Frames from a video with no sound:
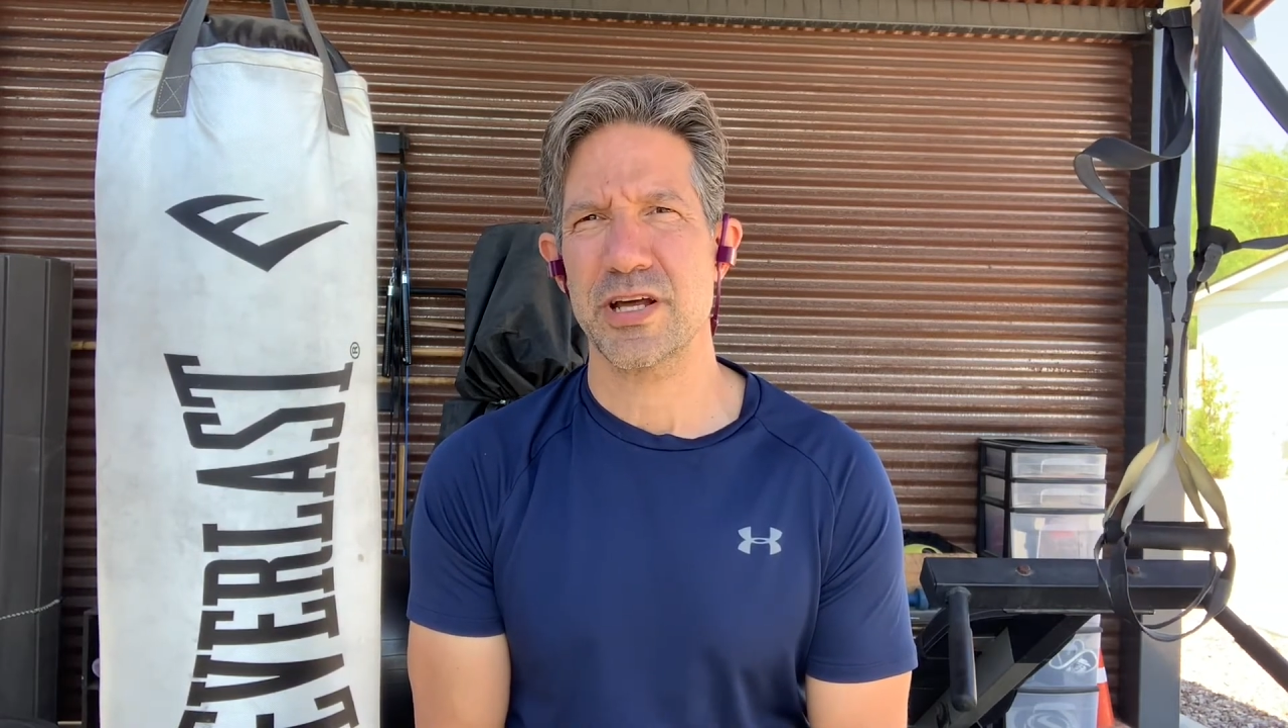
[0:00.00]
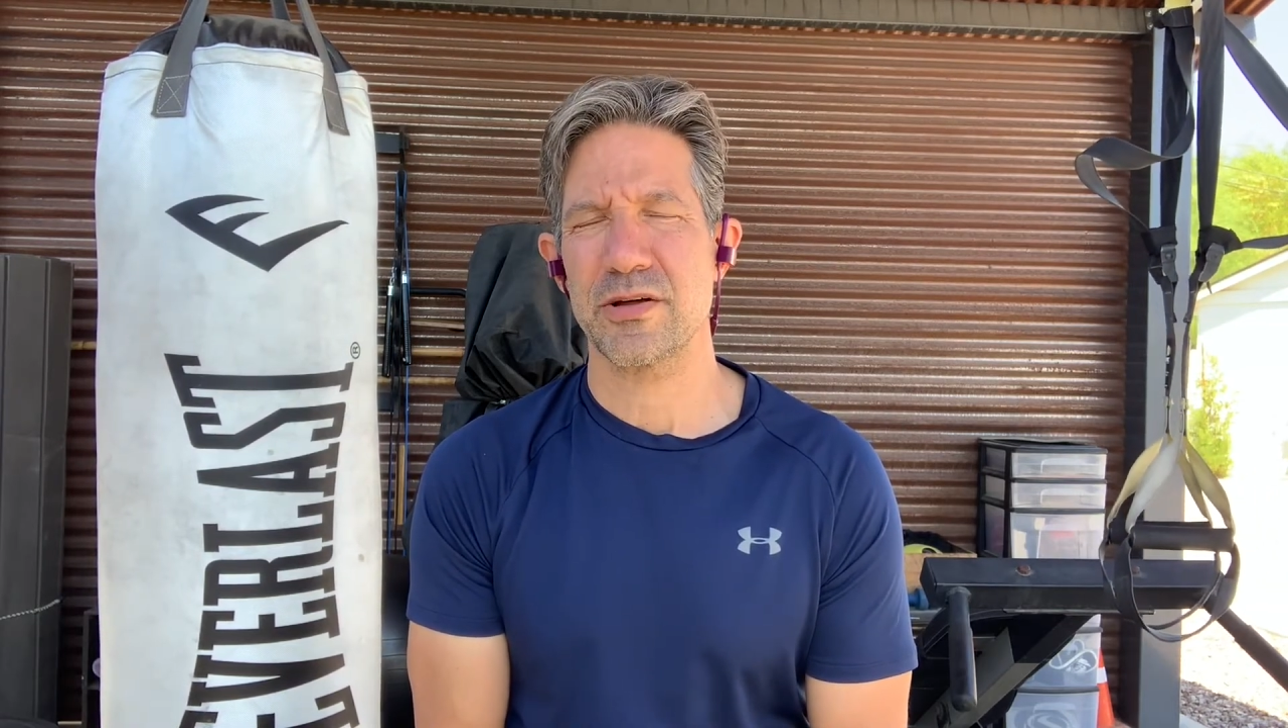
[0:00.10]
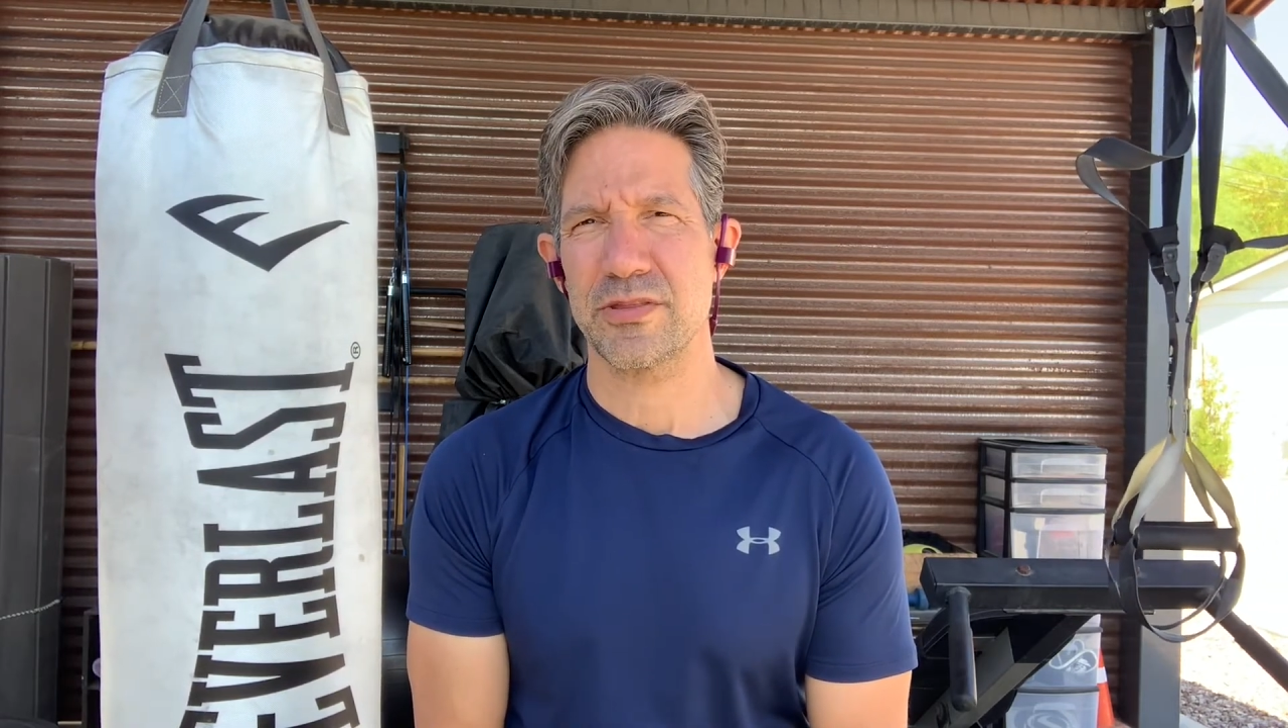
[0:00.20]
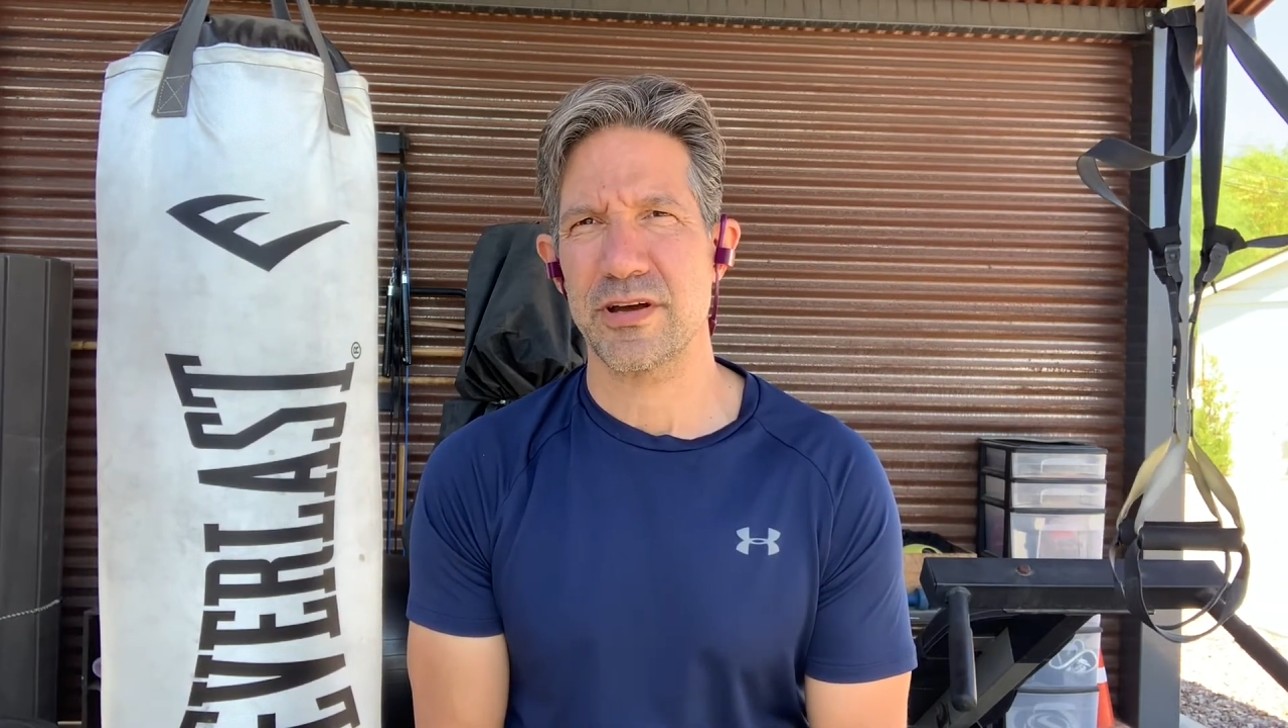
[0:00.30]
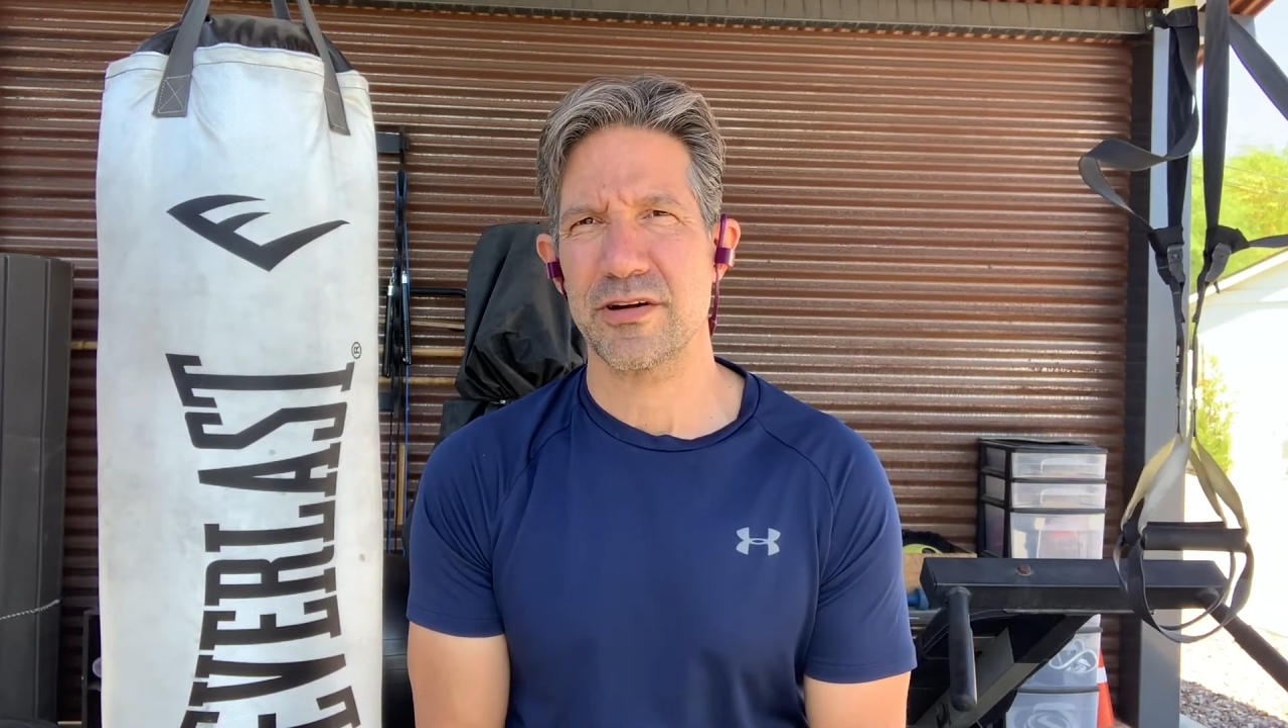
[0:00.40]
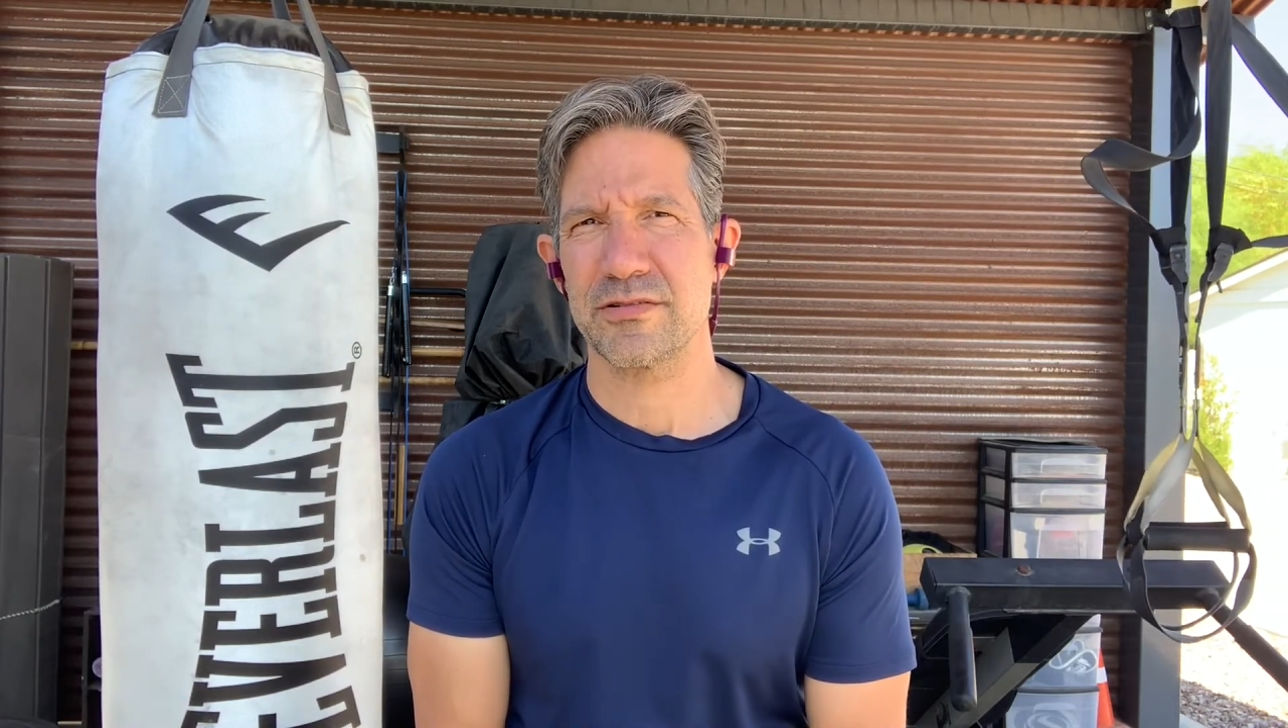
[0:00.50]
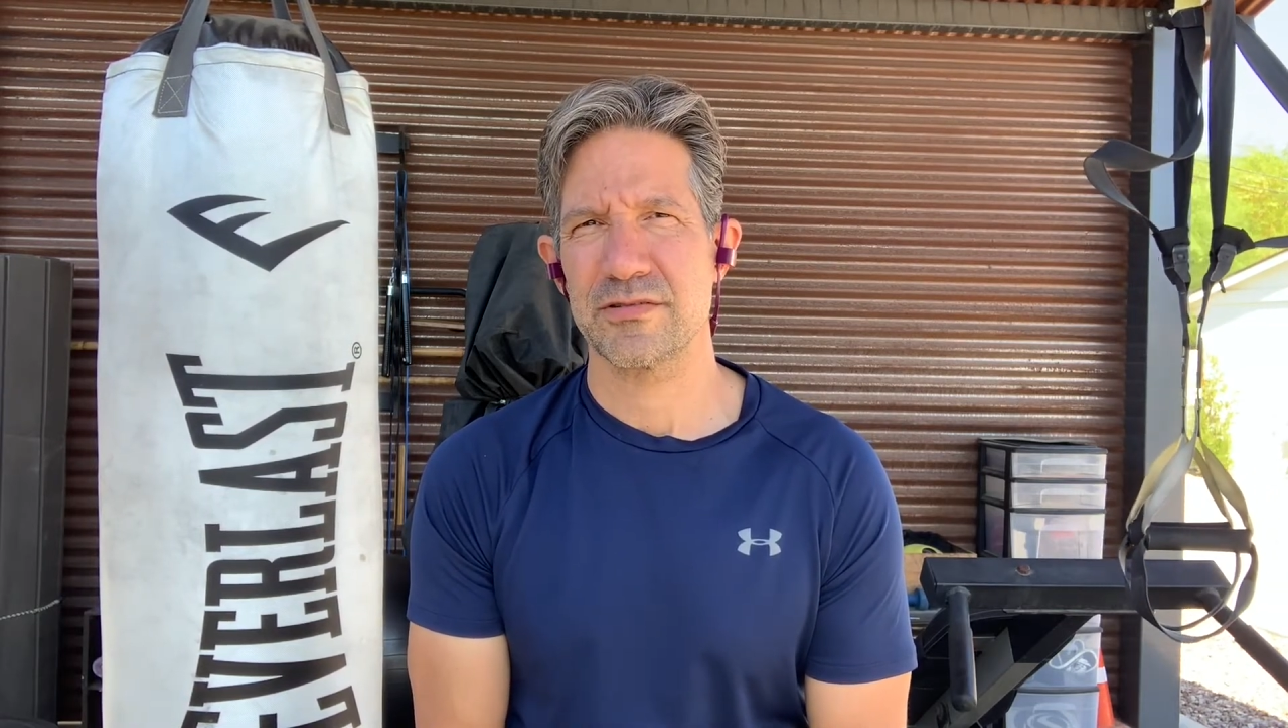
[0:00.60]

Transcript: out there.